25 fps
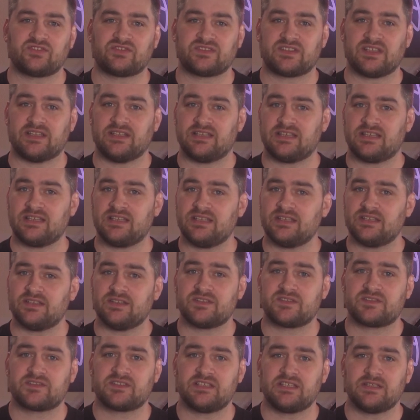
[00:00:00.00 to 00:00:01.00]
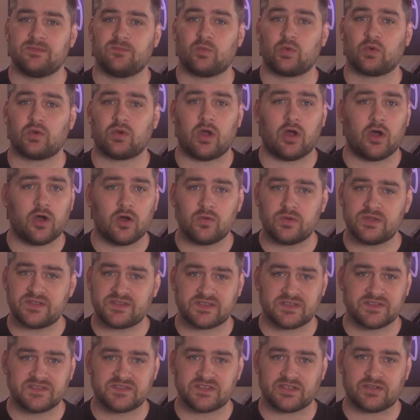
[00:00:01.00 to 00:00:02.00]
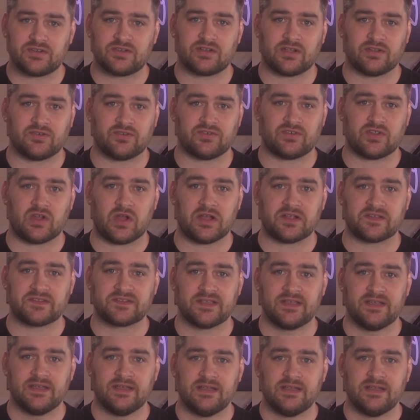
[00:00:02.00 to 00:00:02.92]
said he and his team were always considered underdogs.